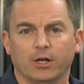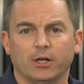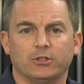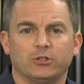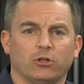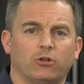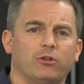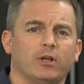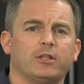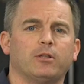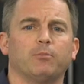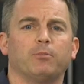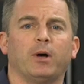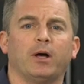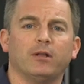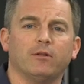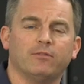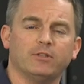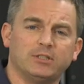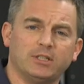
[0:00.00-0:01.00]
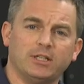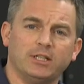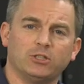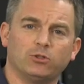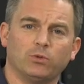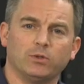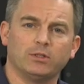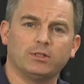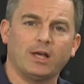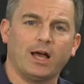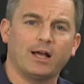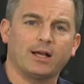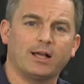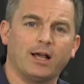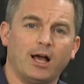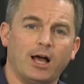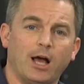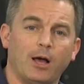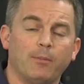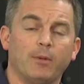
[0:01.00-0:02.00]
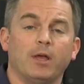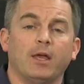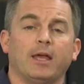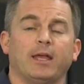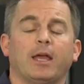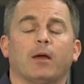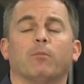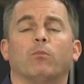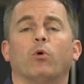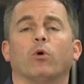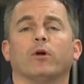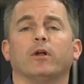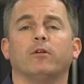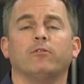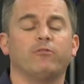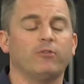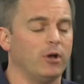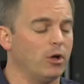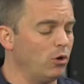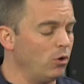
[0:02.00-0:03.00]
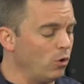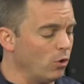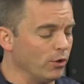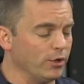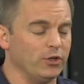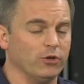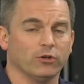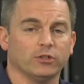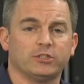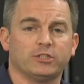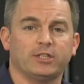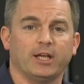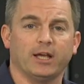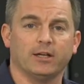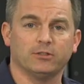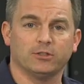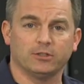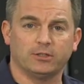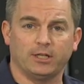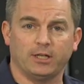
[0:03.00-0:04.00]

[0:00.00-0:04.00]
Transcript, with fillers: So click the button to visit eastwood.com and get more info or your sander